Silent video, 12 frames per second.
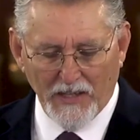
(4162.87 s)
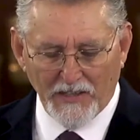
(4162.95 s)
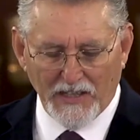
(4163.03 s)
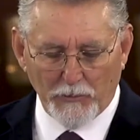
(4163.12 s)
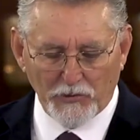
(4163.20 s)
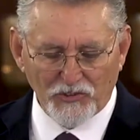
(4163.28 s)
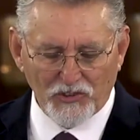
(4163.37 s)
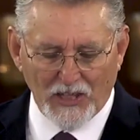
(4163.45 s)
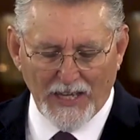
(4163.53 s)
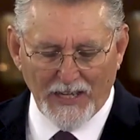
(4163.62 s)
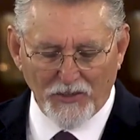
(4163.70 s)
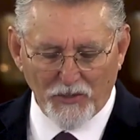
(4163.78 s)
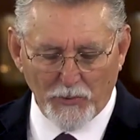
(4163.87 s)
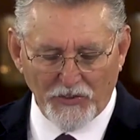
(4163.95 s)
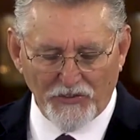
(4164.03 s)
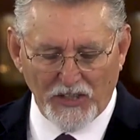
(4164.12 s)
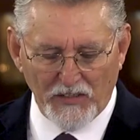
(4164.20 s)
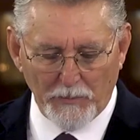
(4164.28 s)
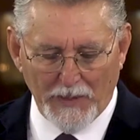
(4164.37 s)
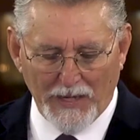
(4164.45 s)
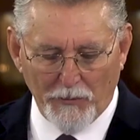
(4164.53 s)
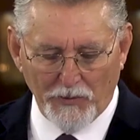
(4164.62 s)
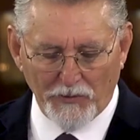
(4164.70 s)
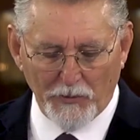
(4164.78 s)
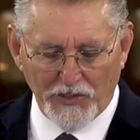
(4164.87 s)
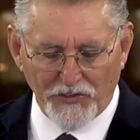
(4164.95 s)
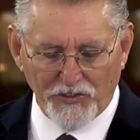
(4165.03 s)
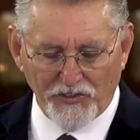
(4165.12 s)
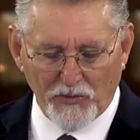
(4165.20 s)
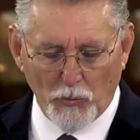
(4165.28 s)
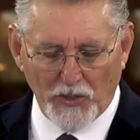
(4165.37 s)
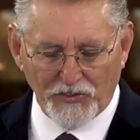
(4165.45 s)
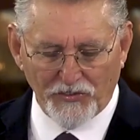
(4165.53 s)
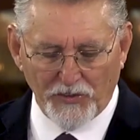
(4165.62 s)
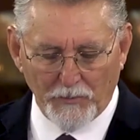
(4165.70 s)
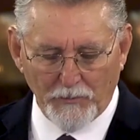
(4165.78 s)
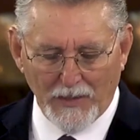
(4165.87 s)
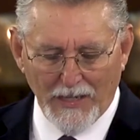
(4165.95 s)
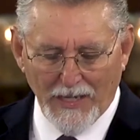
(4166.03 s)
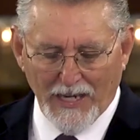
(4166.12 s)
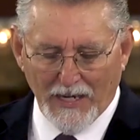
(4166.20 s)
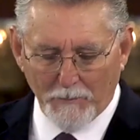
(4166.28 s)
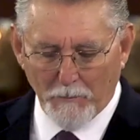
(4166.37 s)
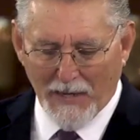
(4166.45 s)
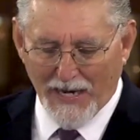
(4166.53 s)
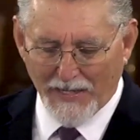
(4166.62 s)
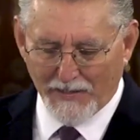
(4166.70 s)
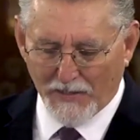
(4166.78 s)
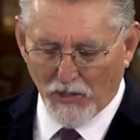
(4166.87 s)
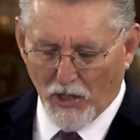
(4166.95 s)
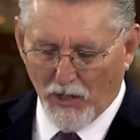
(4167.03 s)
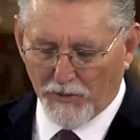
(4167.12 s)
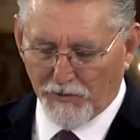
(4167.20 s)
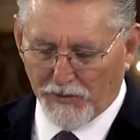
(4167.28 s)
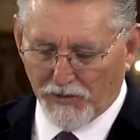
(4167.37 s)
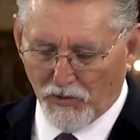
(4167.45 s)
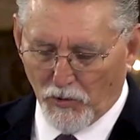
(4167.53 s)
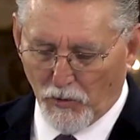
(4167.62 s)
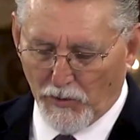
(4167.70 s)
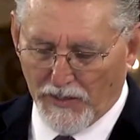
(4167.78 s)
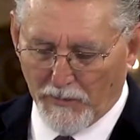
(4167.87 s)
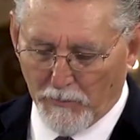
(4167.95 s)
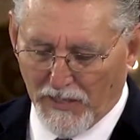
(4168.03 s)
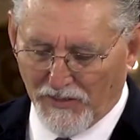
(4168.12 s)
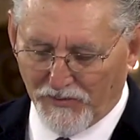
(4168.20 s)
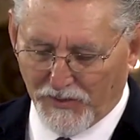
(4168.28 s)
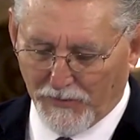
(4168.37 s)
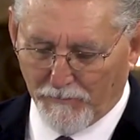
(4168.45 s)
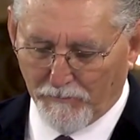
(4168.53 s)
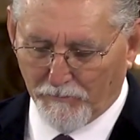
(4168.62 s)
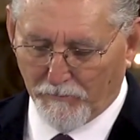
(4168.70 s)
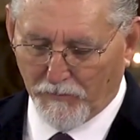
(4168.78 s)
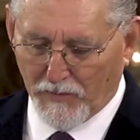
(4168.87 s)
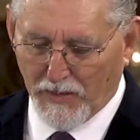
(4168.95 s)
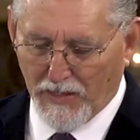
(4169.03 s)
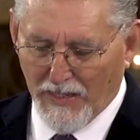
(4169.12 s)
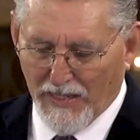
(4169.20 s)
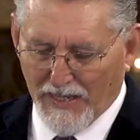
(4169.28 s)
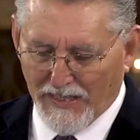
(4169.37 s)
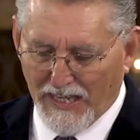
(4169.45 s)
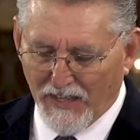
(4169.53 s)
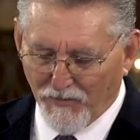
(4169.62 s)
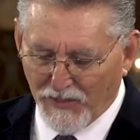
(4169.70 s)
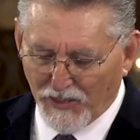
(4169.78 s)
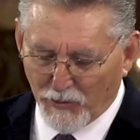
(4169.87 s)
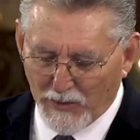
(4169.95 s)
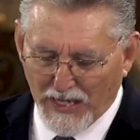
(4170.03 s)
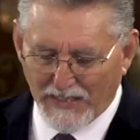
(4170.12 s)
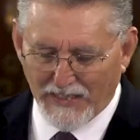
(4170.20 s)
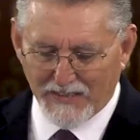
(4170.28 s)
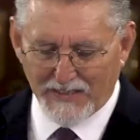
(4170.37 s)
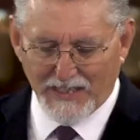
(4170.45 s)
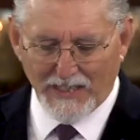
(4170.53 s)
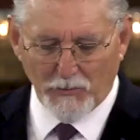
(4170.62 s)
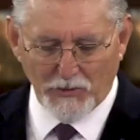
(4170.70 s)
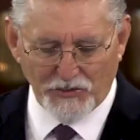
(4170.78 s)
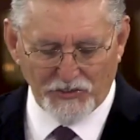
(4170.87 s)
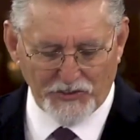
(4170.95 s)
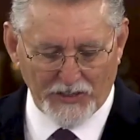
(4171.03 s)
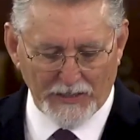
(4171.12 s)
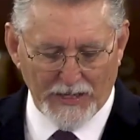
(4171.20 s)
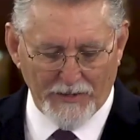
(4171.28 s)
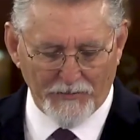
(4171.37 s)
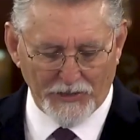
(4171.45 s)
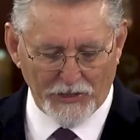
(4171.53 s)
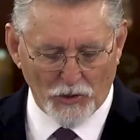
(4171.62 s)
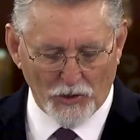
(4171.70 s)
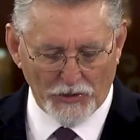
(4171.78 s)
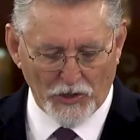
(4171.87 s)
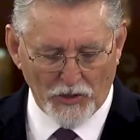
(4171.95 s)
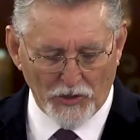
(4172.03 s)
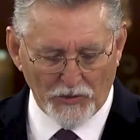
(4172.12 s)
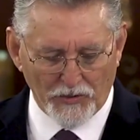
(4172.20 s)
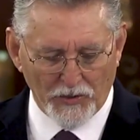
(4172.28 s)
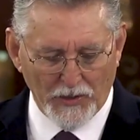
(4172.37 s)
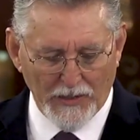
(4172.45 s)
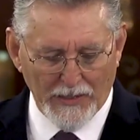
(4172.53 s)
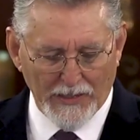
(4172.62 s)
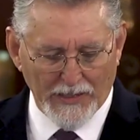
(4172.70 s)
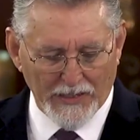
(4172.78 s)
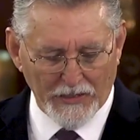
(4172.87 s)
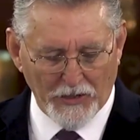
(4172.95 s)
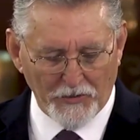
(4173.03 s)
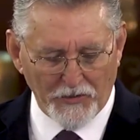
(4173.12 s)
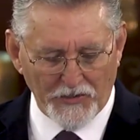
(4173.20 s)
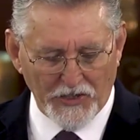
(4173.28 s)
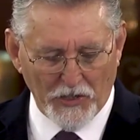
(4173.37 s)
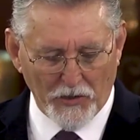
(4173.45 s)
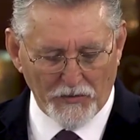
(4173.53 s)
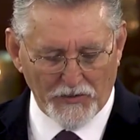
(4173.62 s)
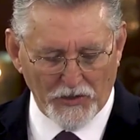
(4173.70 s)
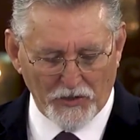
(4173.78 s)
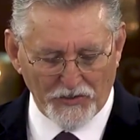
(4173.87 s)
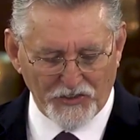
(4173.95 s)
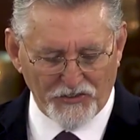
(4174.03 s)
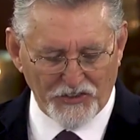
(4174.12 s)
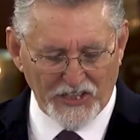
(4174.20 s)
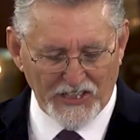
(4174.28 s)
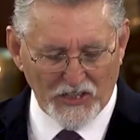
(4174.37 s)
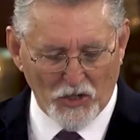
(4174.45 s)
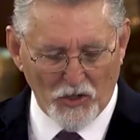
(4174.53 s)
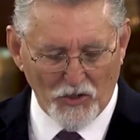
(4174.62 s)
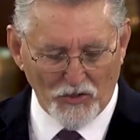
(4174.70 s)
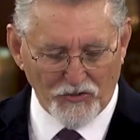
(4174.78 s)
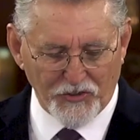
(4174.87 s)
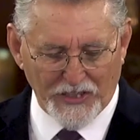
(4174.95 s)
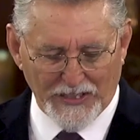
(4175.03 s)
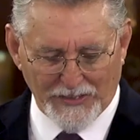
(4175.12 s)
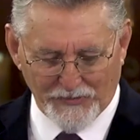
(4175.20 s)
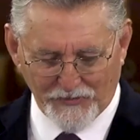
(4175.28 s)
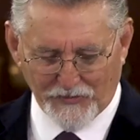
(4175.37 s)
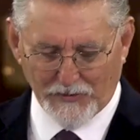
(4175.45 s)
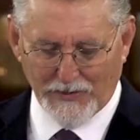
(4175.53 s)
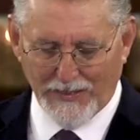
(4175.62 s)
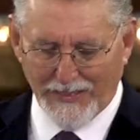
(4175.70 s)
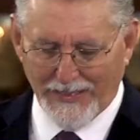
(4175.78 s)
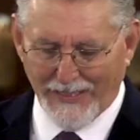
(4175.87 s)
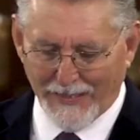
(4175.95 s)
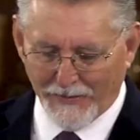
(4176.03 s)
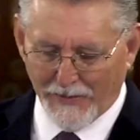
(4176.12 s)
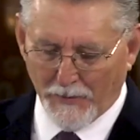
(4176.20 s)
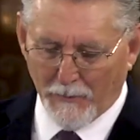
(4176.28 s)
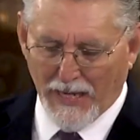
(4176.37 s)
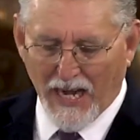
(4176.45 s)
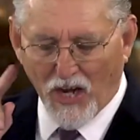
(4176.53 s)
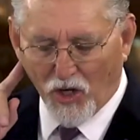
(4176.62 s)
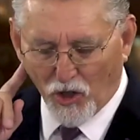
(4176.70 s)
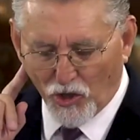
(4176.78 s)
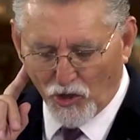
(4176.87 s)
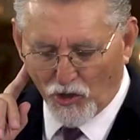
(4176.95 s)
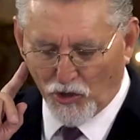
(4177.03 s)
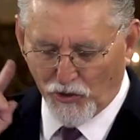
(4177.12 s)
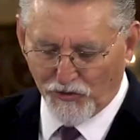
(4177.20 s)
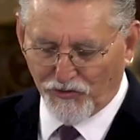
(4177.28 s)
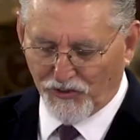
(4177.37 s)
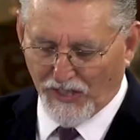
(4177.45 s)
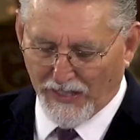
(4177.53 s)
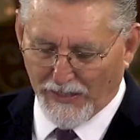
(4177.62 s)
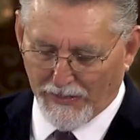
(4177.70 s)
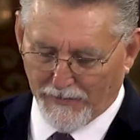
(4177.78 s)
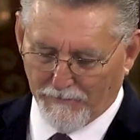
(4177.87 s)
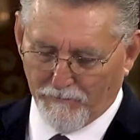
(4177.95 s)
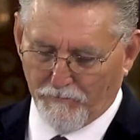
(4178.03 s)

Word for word: that was slain to receive power and riches and wisdom and might and honor and glory and blessing. And every created thing which is in heaven and on earth and under the earth and on the sea and all things in them, I heard saying,